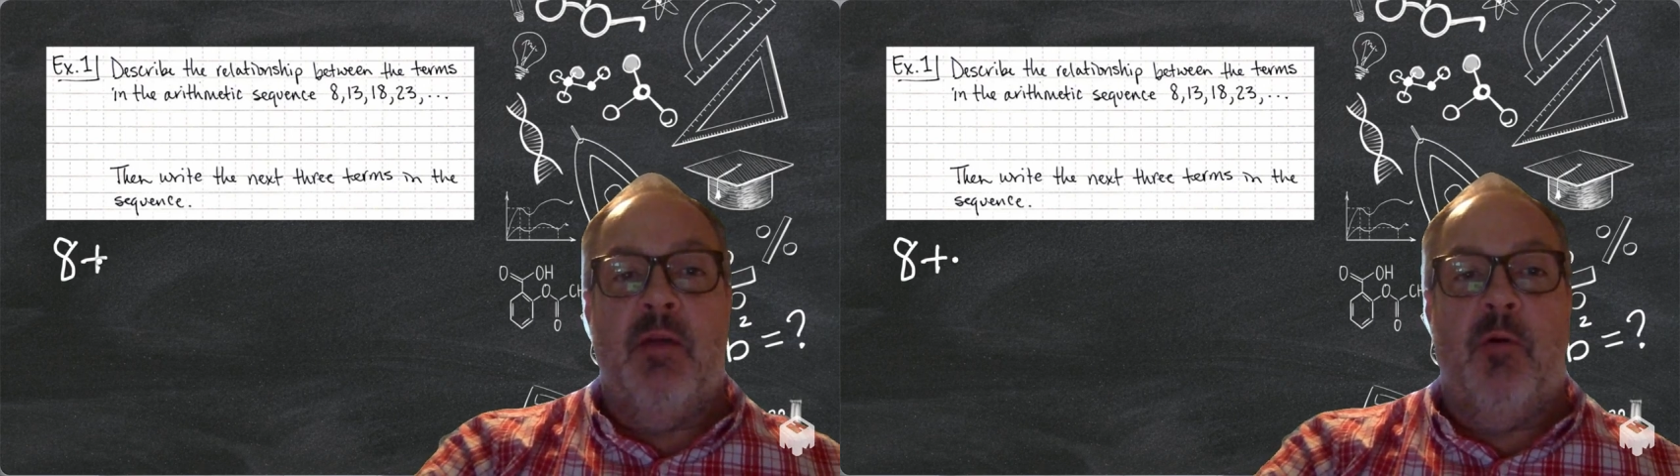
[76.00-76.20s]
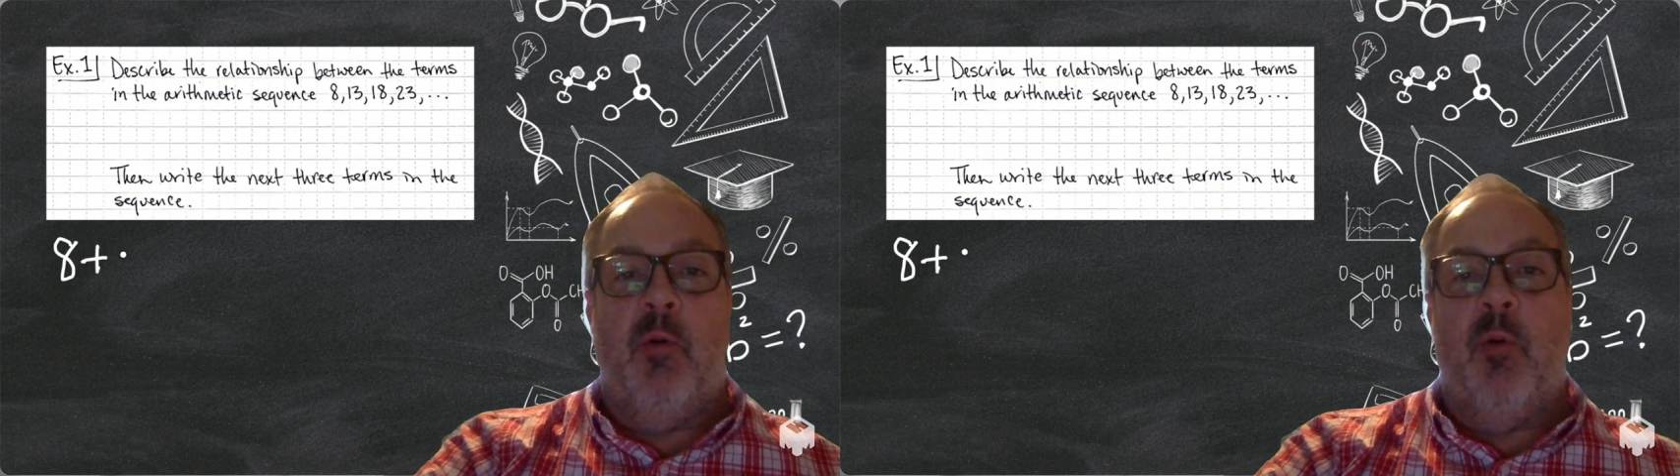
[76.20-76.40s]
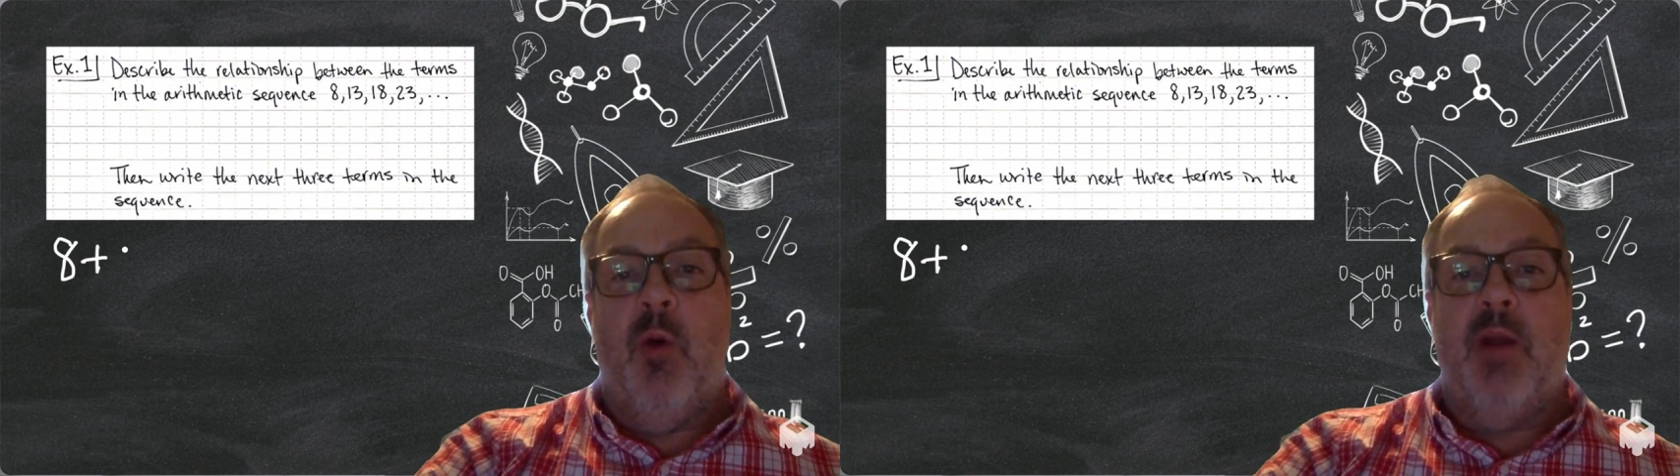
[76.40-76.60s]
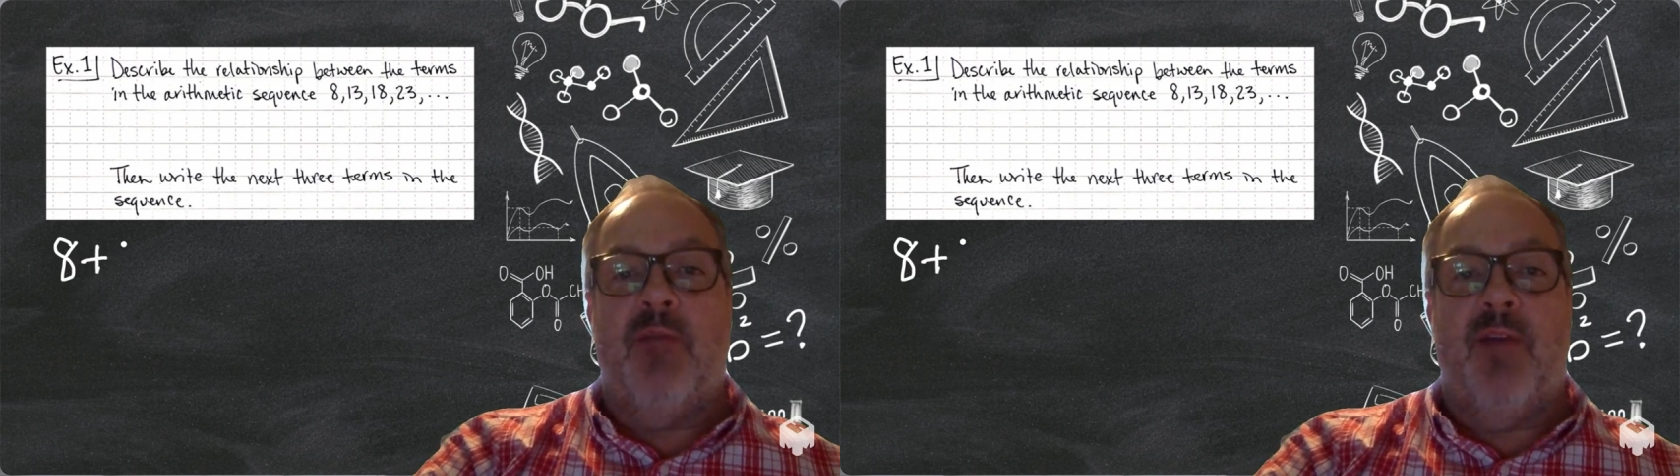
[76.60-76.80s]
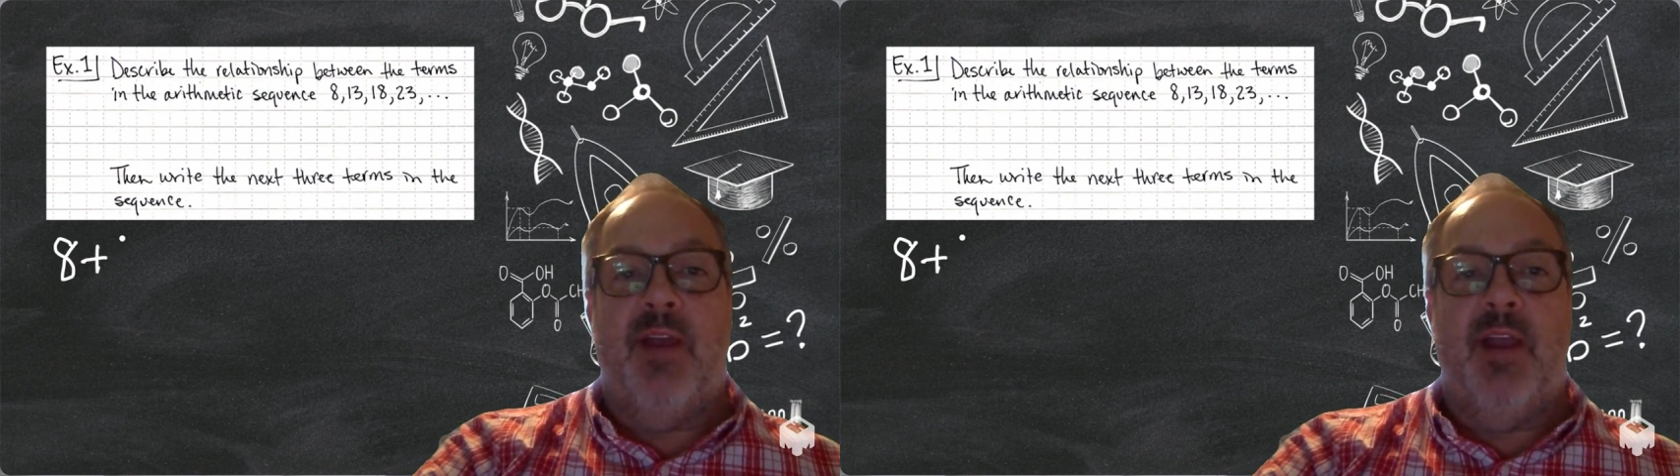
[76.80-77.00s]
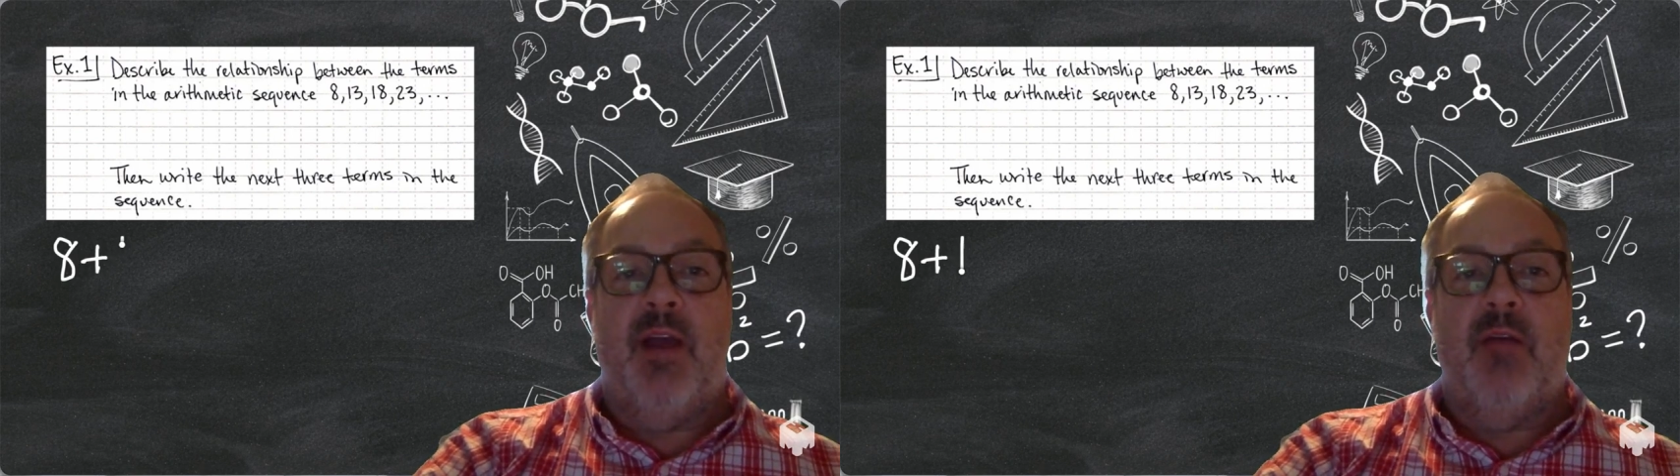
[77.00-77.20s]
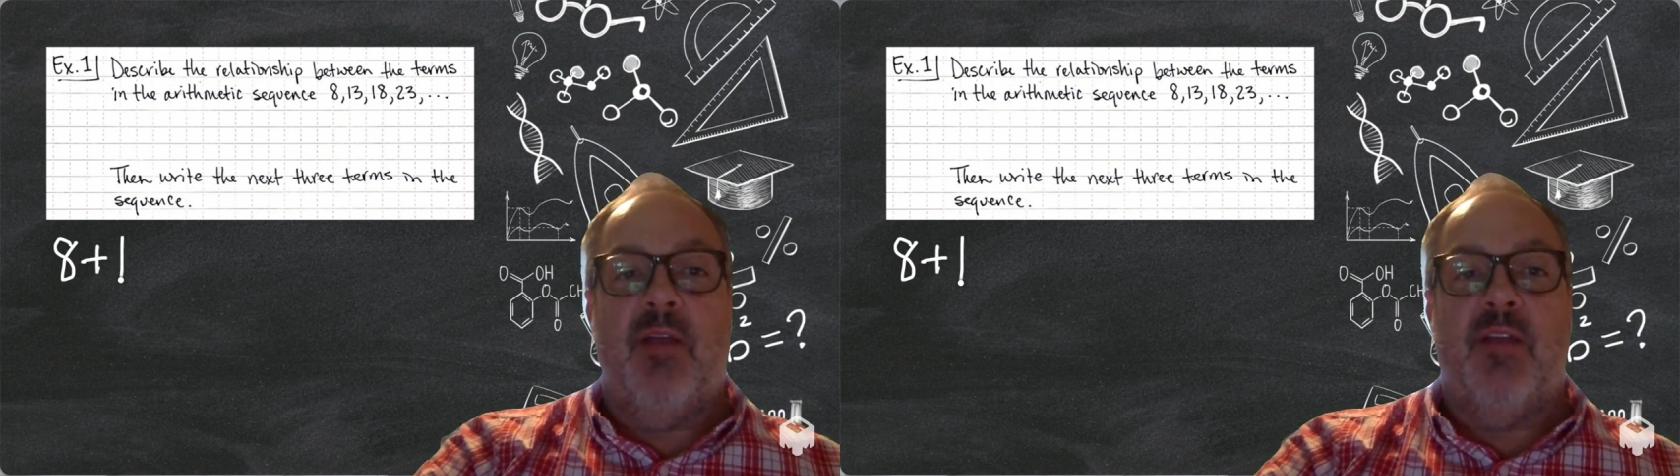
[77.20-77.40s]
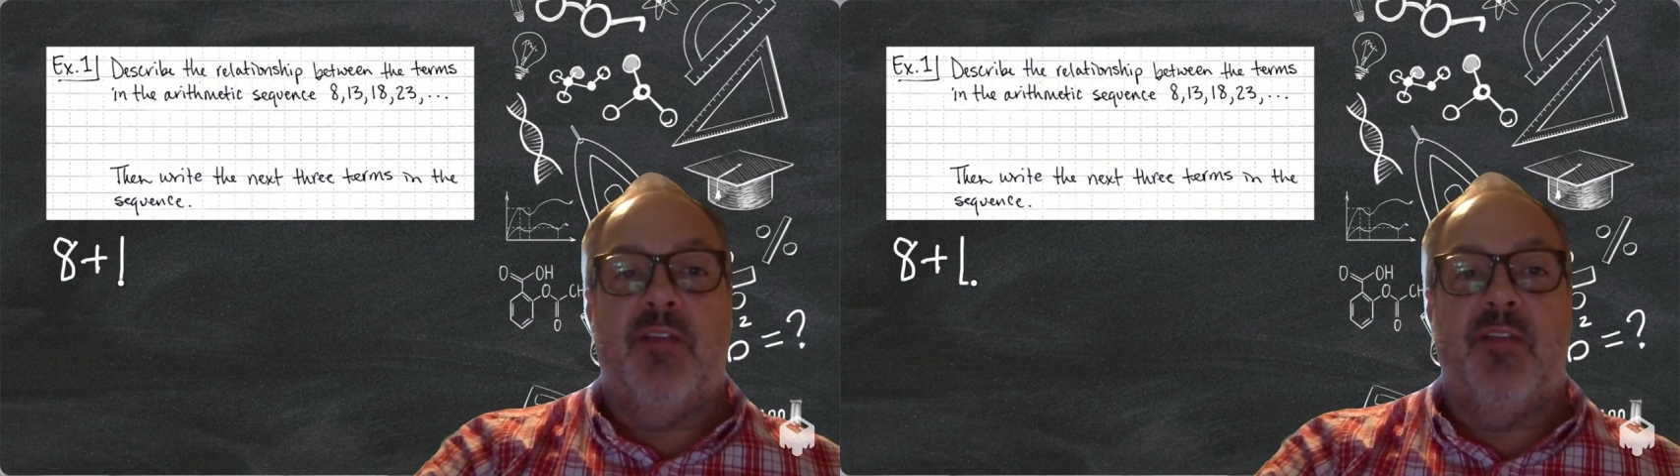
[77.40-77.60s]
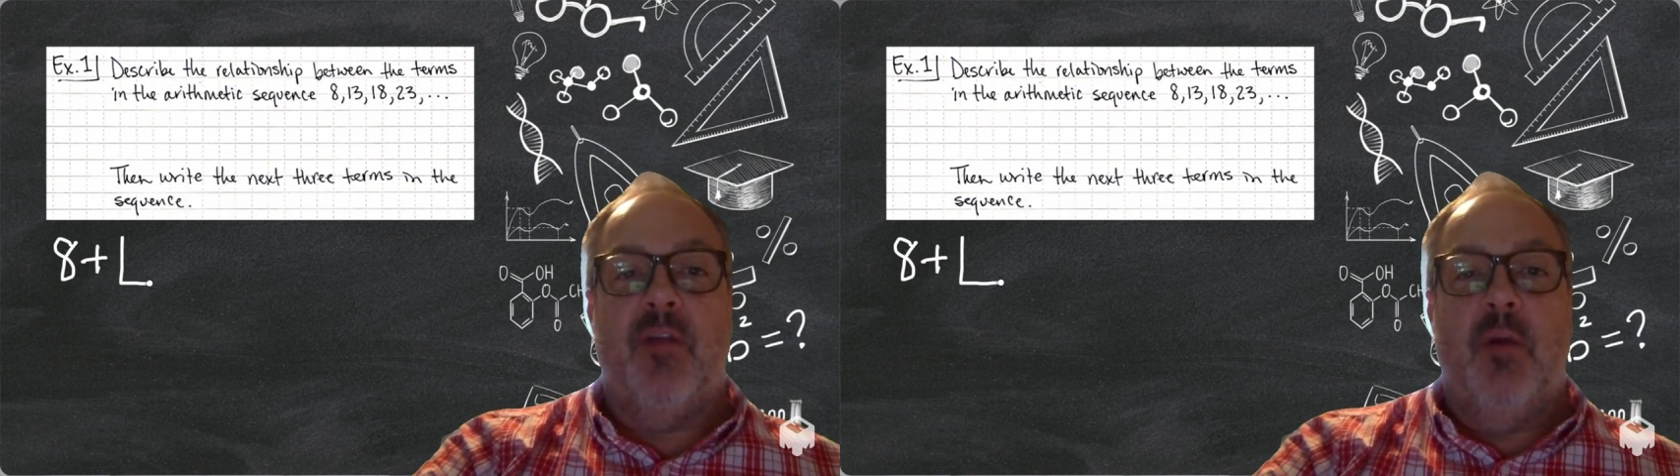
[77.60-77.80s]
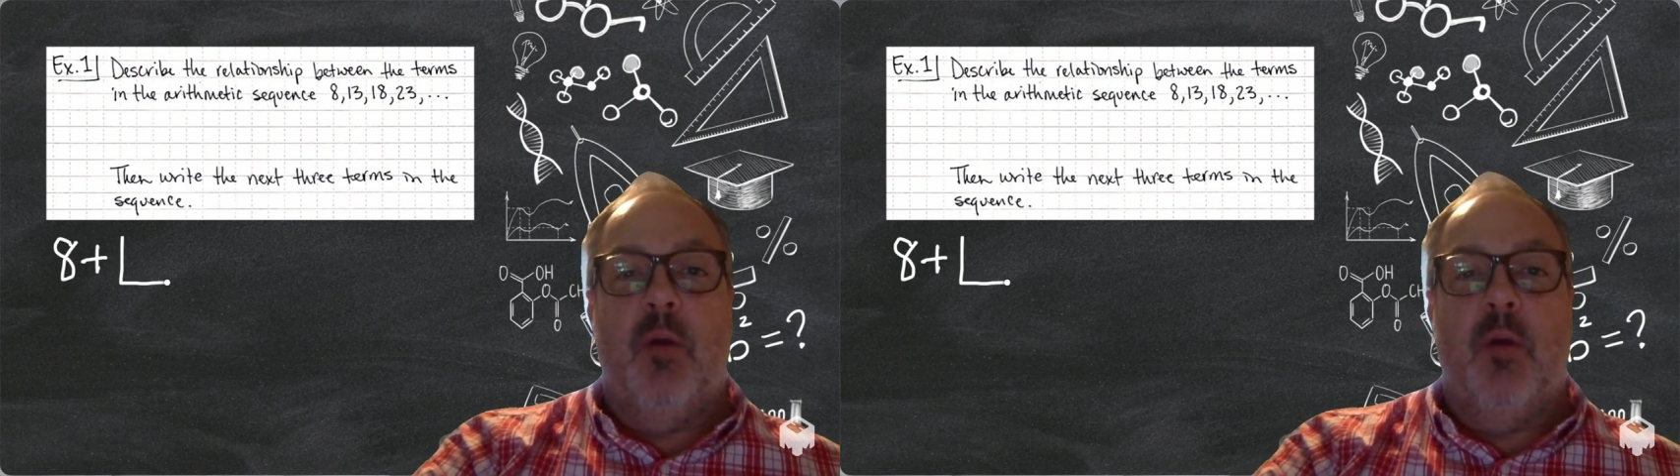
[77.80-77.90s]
what we want to find out is